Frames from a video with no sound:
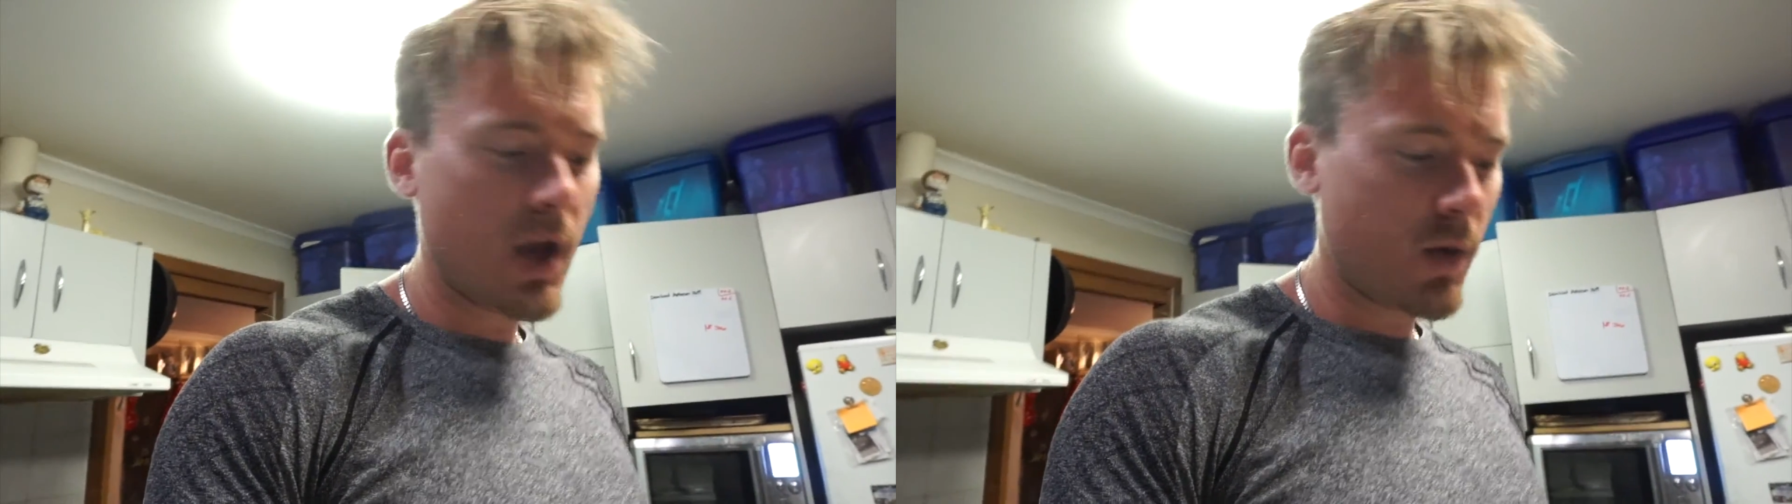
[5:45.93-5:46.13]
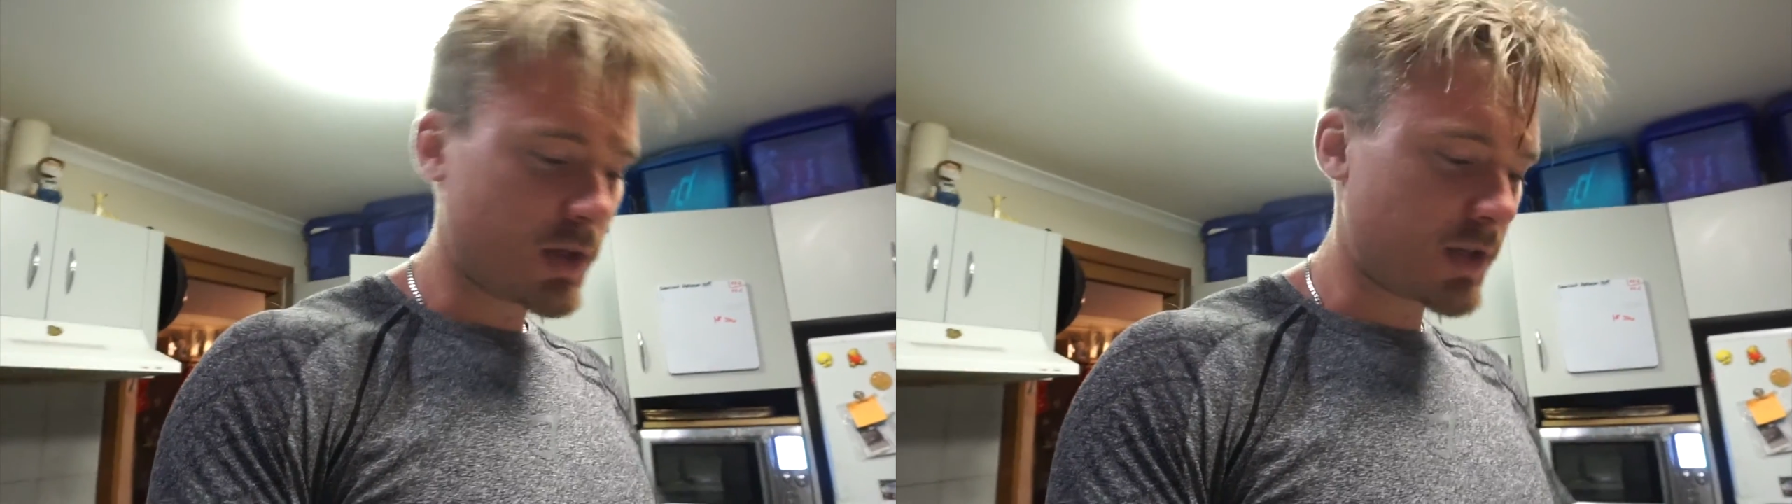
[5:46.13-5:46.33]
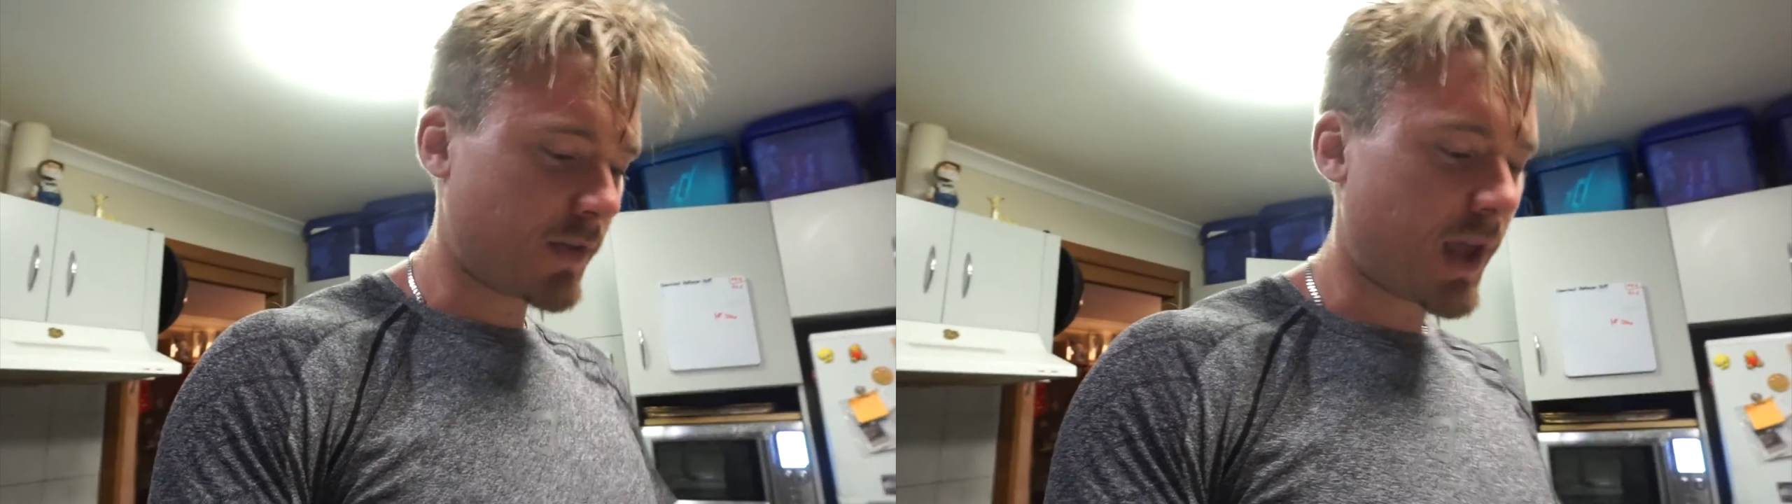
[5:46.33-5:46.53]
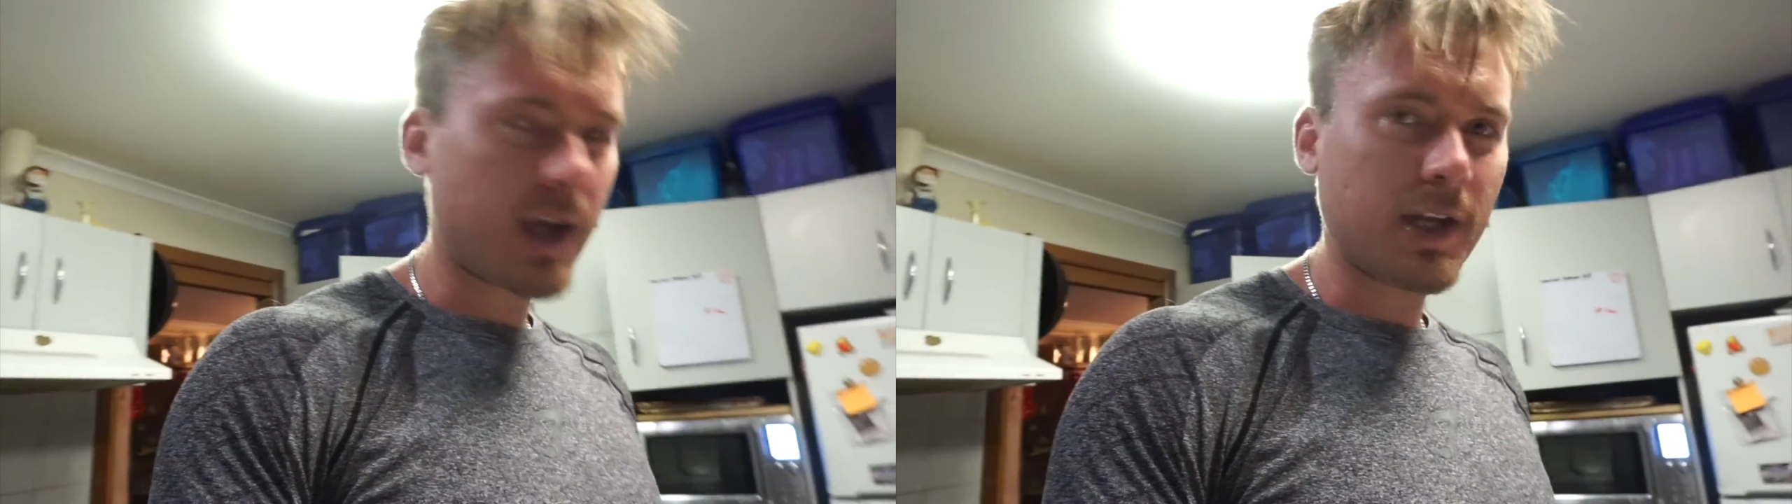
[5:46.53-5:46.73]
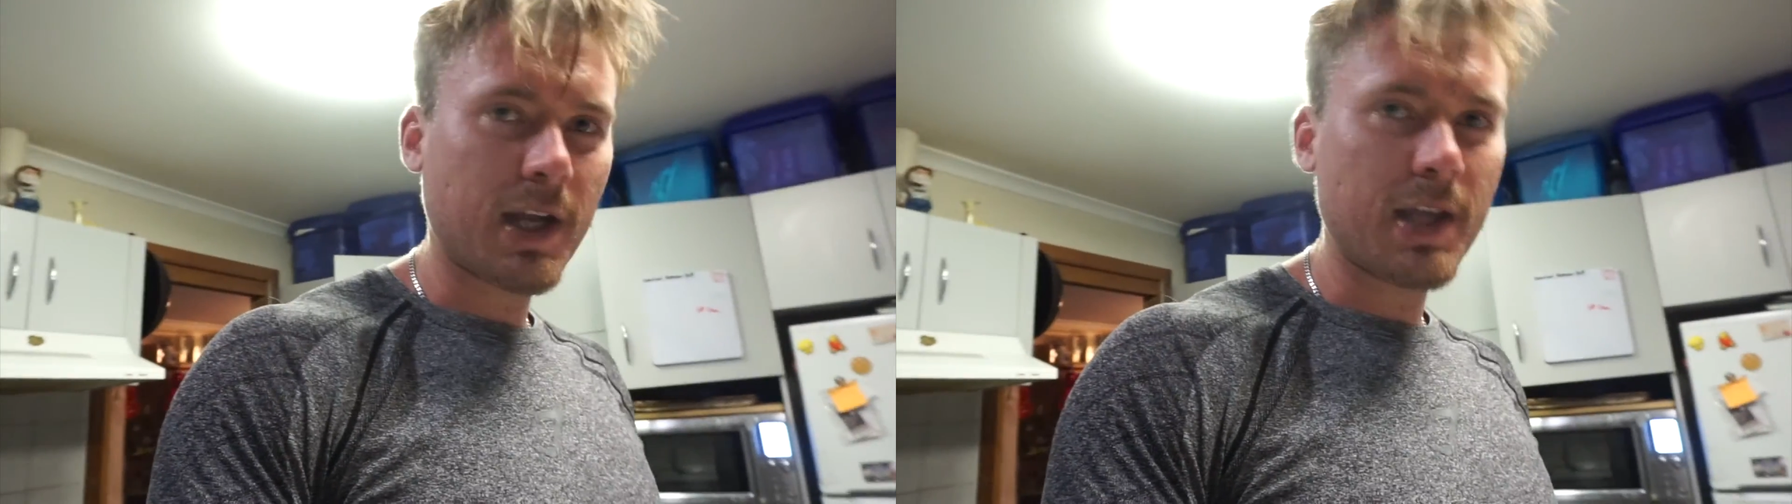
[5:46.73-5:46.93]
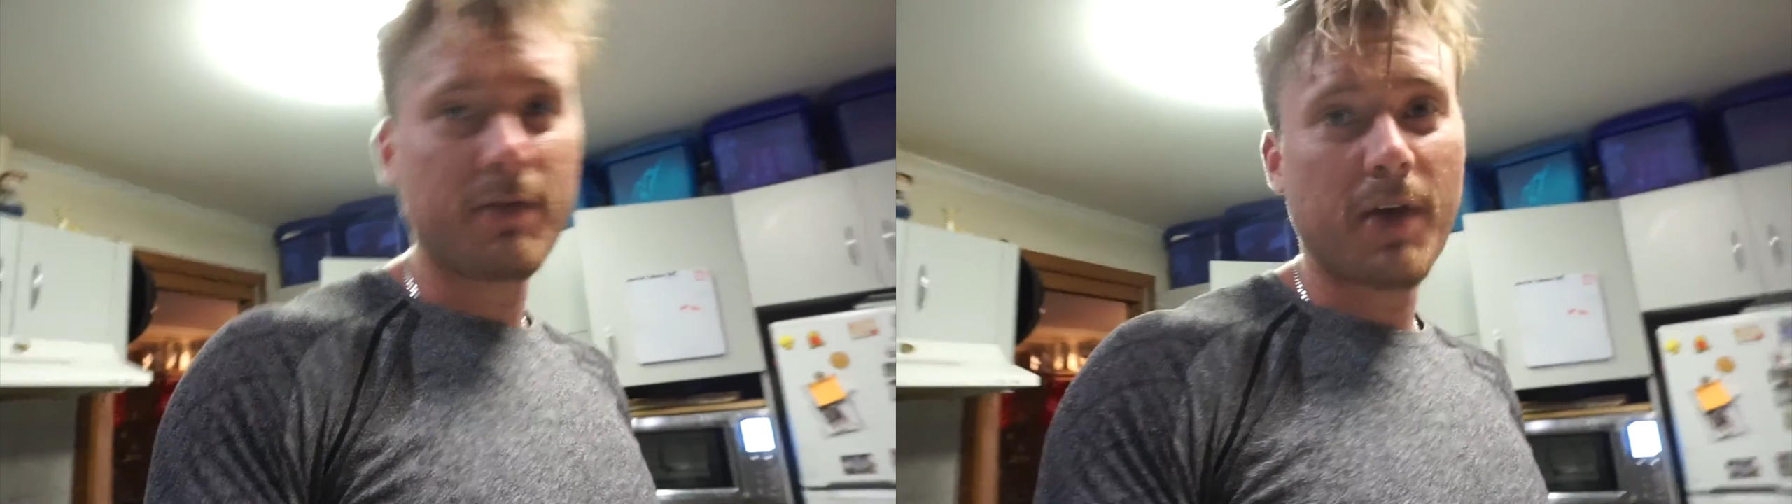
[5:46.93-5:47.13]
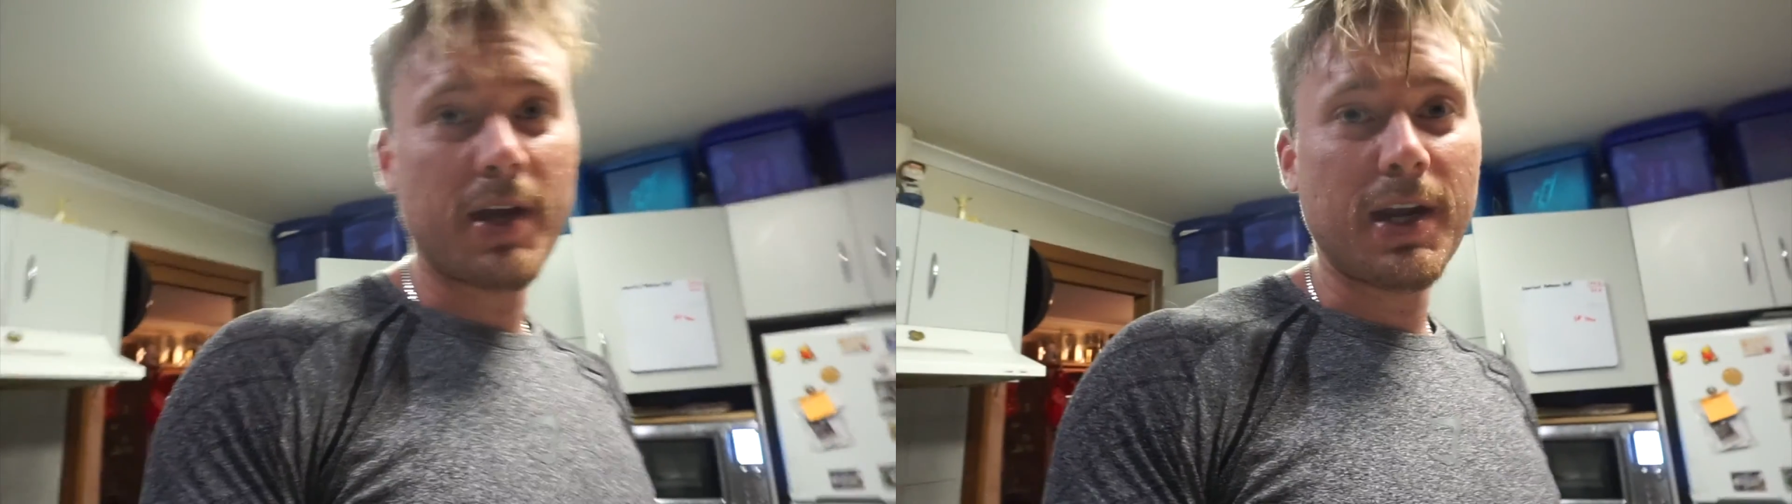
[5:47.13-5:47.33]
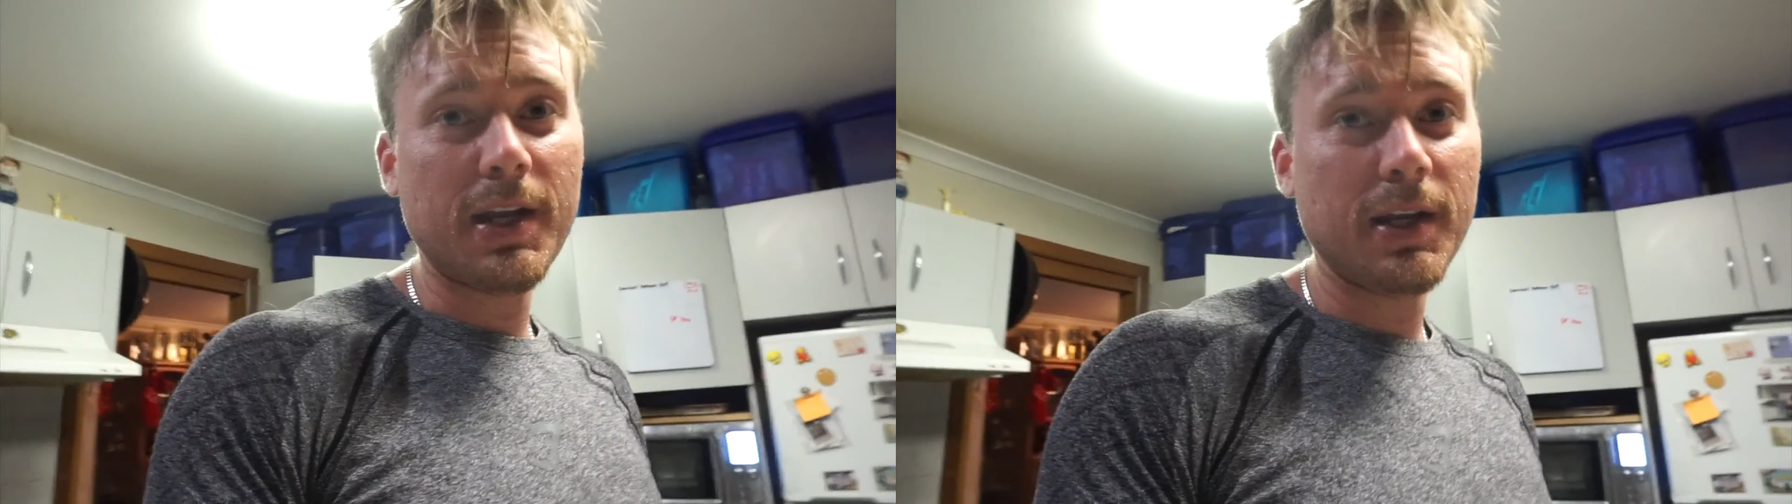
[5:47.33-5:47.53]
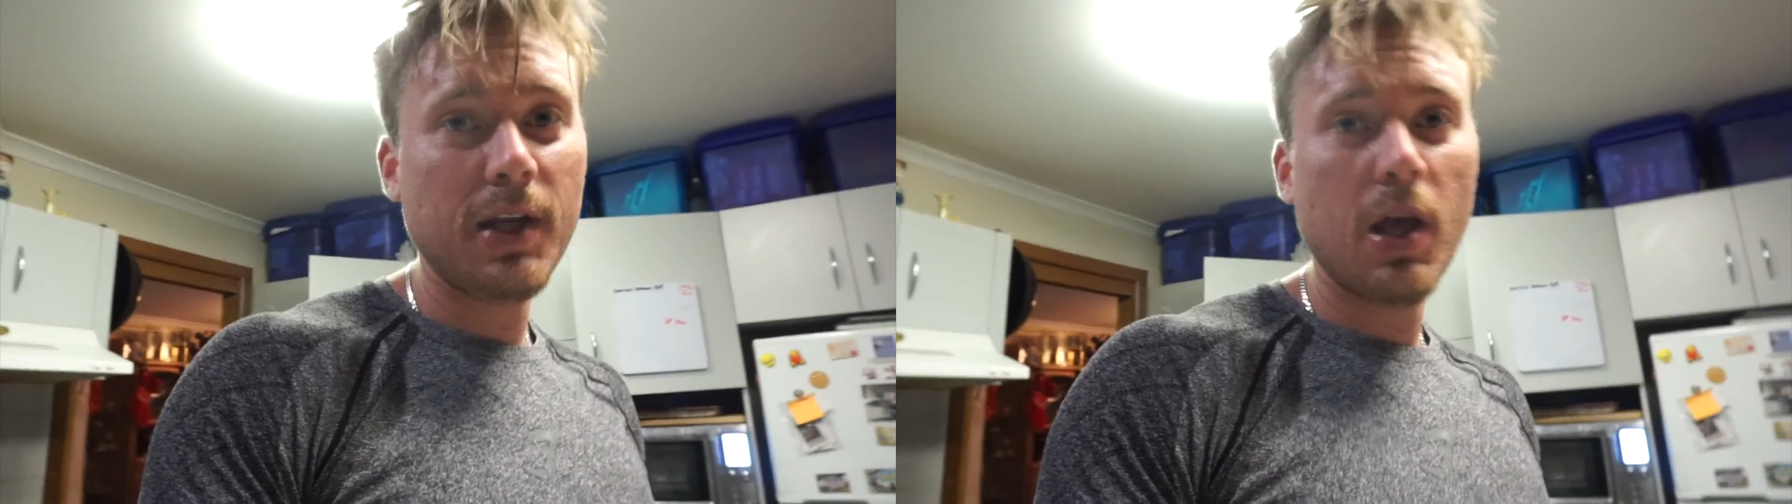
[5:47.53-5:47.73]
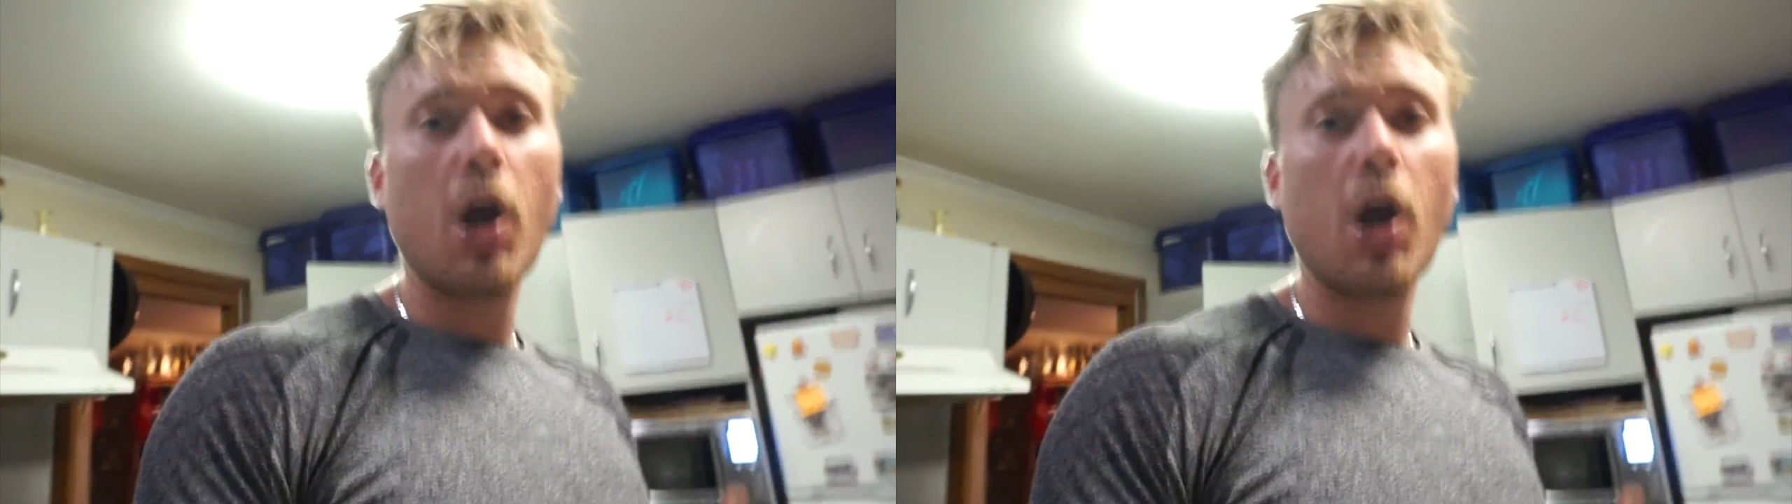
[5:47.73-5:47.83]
Once I've calculated if I need it,